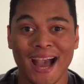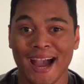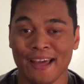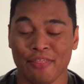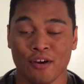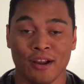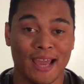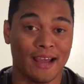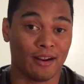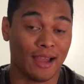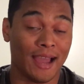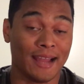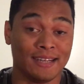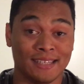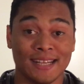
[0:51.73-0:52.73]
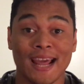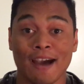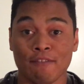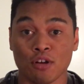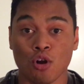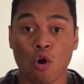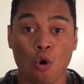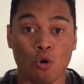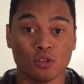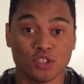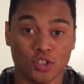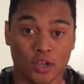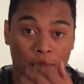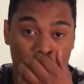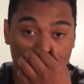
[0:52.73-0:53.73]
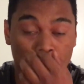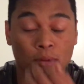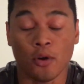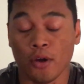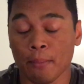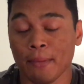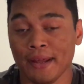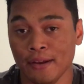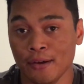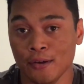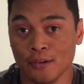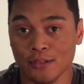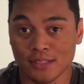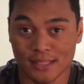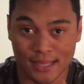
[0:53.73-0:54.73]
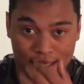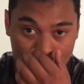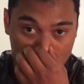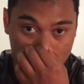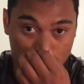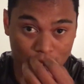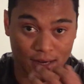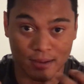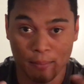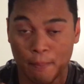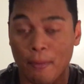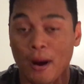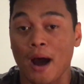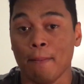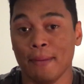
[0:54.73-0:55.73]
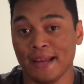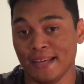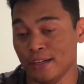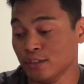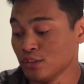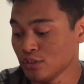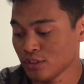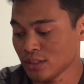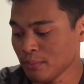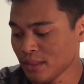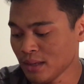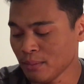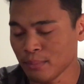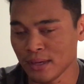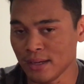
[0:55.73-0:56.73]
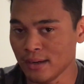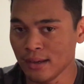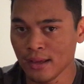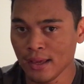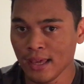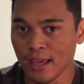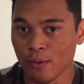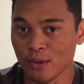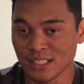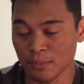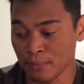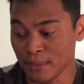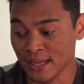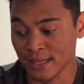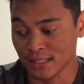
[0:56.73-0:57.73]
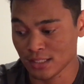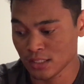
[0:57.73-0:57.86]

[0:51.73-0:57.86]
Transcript: I thought I did have a cold, so I'd be blowing my nose, like trying to pop my ears or something, but it wasn't me.